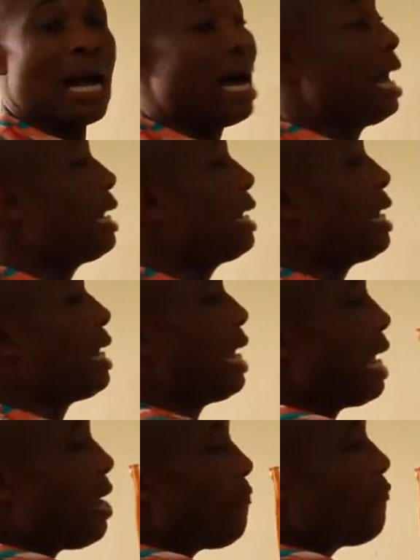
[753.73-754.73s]
And
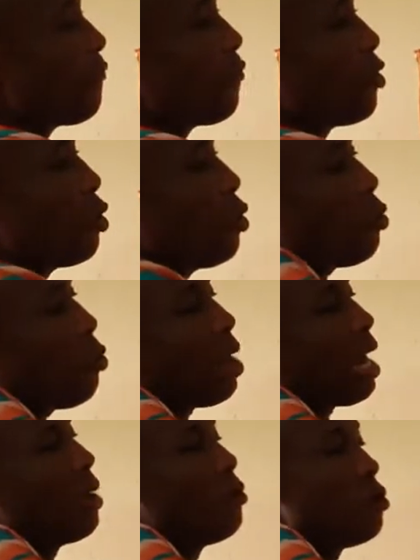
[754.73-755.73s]
if you
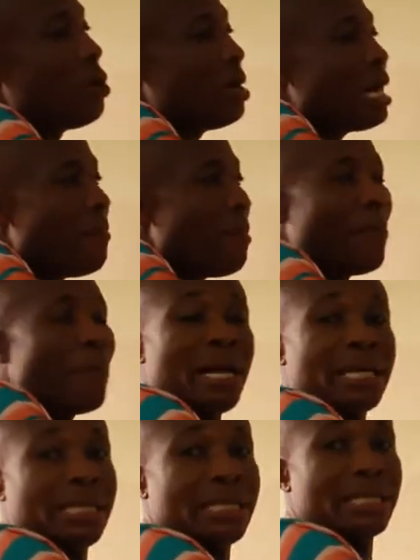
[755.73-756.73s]
can
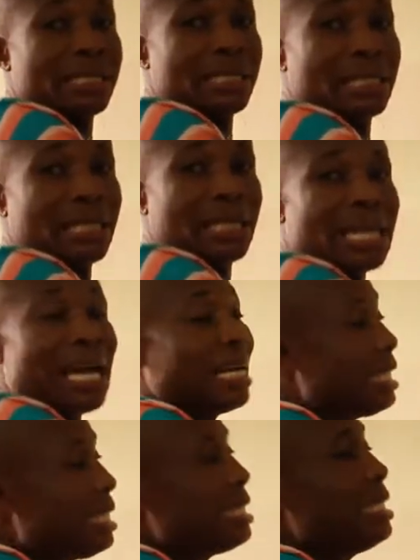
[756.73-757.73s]
remember this,
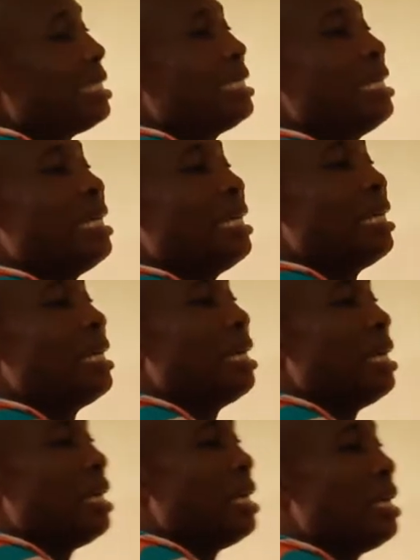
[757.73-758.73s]
that this is the
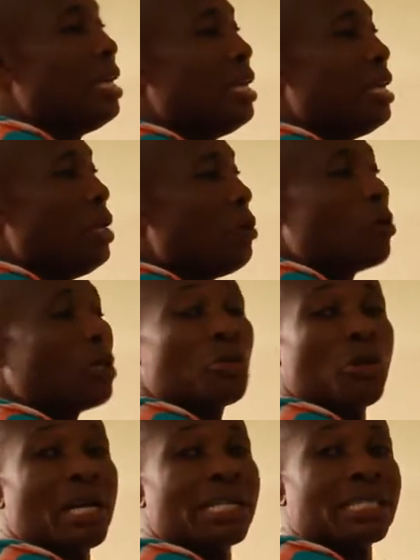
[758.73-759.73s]

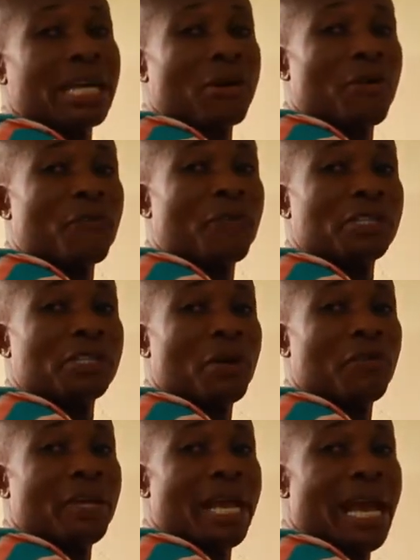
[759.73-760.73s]
equatorial circumference
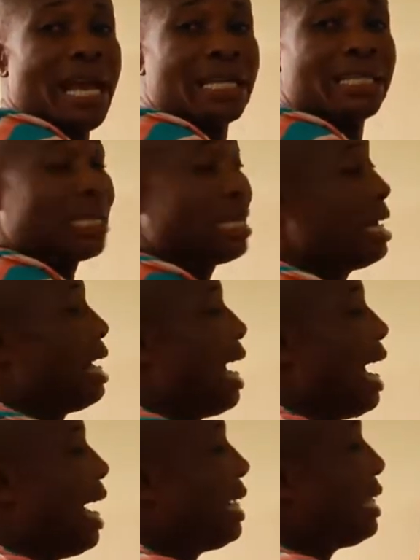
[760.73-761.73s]
of the earth,
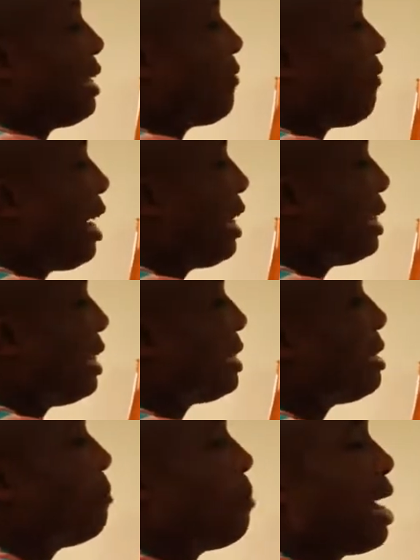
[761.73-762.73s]
and divide
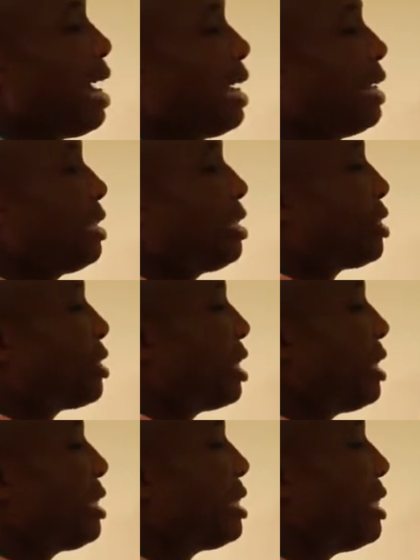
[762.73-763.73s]
it by
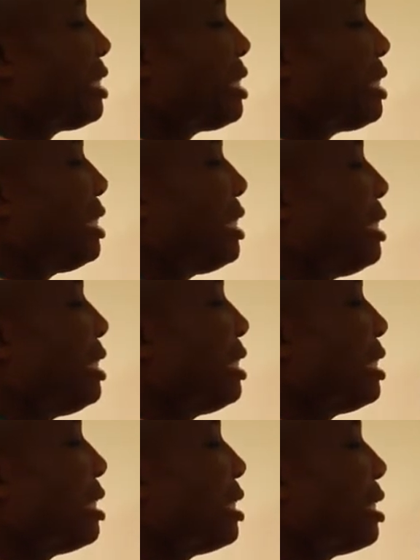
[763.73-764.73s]
360,